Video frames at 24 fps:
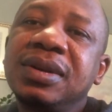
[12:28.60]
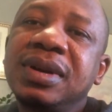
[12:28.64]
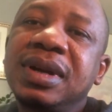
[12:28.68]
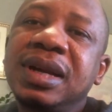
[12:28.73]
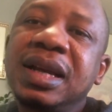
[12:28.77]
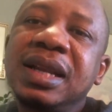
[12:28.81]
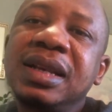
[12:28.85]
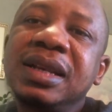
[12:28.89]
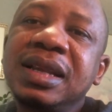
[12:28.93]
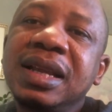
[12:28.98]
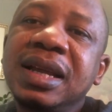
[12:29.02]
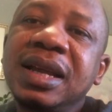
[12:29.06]

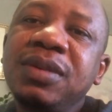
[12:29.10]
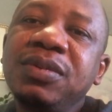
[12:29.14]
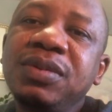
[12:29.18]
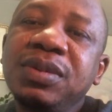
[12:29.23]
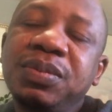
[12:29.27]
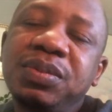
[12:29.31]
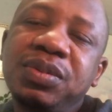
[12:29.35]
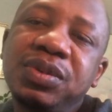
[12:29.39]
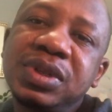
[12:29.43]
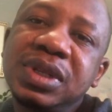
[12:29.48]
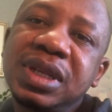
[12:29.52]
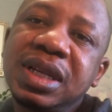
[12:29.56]
Allah will
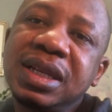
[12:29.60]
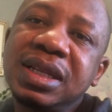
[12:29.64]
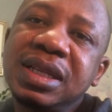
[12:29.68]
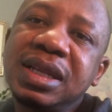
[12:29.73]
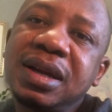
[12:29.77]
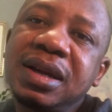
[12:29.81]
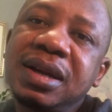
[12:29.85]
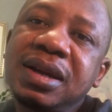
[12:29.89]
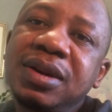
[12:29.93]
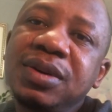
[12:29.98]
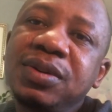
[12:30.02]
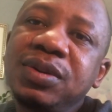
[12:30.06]
protect
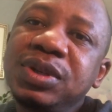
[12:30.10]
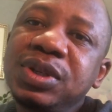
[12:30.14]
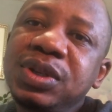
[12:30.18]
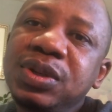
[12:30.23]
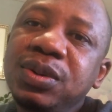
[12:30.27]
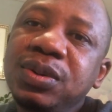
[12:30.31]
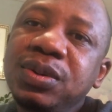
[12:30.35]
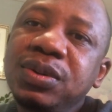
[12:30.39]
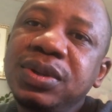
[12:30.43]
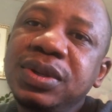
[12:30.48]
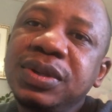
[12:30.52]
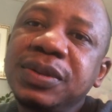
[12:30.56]
our
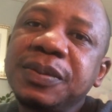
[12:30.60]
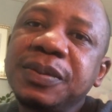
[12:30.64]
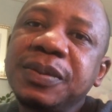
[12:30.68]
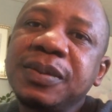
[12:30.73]
household.